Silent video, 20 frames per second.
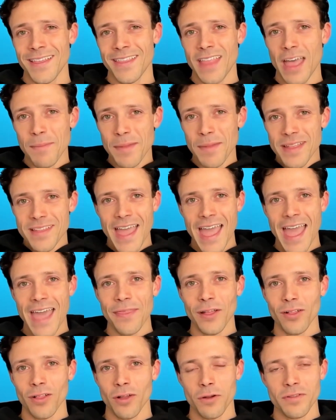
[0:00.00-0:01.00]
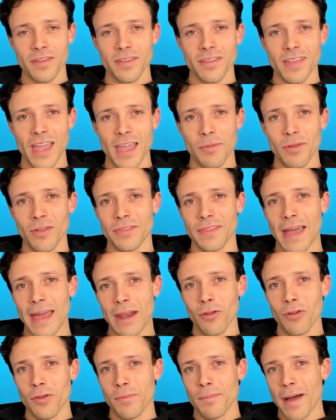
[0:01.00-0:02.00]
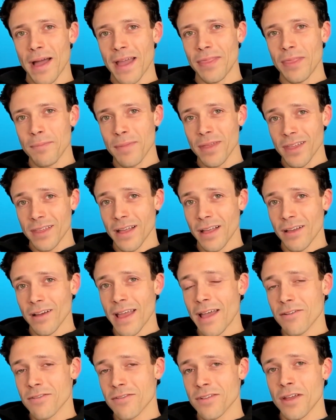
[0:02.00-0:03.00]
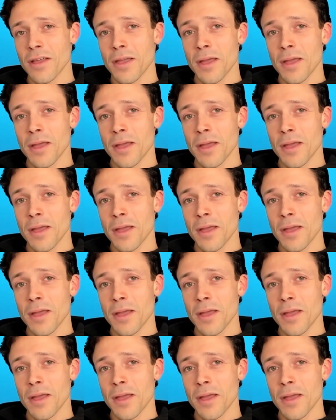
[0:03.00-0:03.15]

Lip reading: that means at the closing table, not only buying the $1 million house,